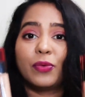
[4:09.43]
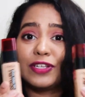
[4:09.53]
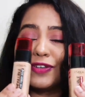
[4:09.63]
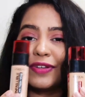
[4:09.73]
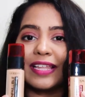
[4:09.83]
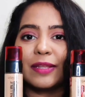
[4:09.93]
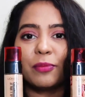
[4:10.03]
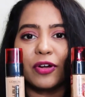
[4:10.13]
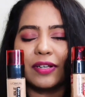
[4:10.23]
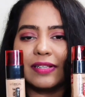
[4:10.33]
When you look at the
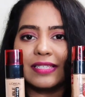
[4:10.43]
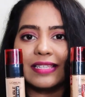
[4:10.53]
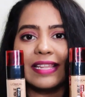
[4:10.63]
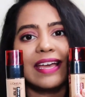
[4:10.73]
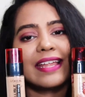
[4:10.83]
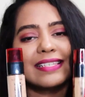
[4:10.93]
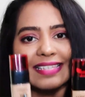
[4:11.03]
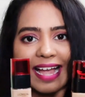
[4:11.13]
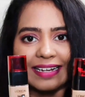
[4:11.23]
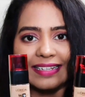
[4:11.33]
bottles, they are
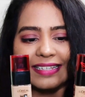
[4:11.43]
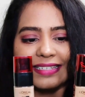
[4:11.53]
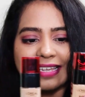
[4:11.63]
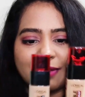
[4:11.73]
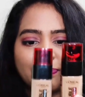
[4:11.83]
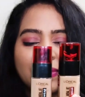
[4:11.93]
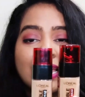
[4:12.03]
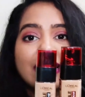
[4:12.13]
exactly the same.